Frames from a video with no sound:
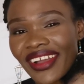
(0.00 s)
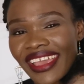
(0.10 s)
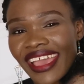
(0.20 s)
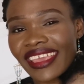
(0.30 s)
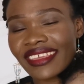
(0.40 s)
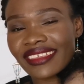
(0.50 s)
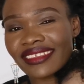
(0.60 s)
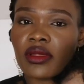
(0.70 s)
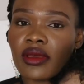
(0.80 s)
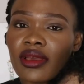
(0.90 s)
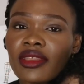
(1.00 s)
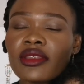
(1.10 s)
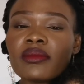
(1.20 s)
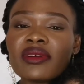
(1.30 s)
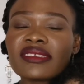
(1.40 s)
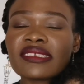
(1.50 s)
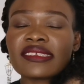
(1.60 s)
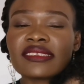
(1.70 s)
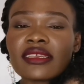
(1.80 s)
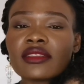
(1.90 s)
Okay? Number
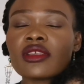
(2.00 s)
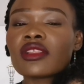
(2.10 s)
16,